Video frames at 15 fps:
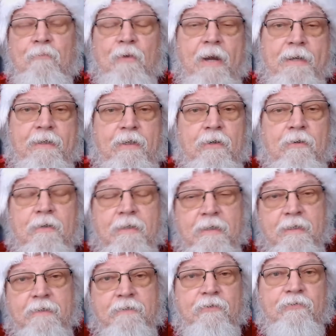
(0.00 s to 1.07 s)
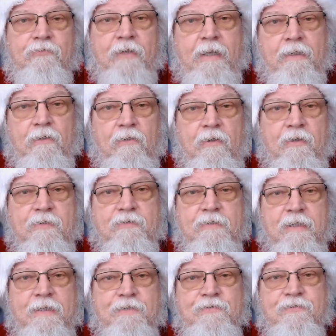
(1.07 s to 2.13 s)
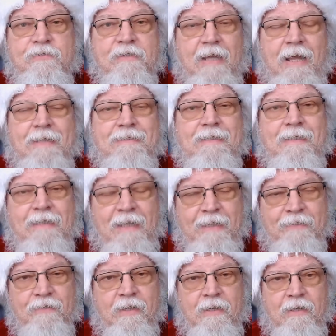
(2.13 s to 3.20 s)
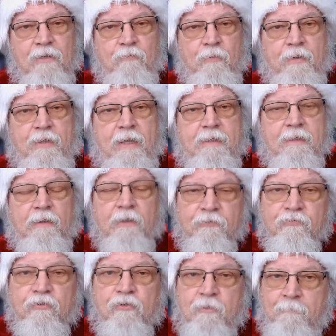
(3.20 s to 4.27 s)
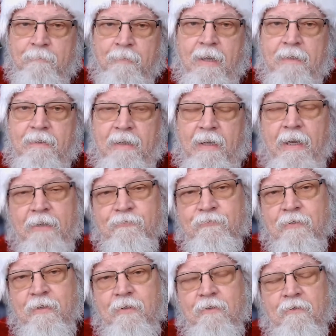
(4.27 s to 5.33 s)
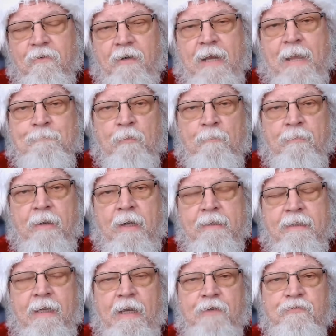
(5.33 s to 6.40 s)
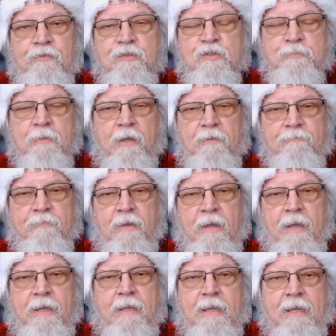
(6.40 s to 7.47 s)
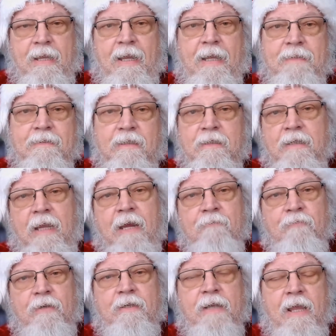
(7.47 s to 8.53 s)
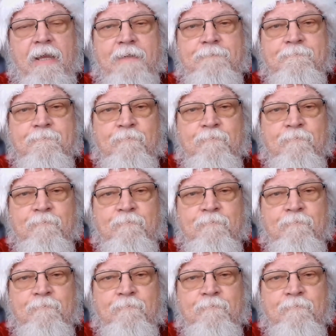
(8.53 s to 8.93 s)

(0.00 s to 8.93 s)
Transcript: right here to santaclaussays.net, where they can listen to the podcast on Apple Podcasts and Spotify. And then every night,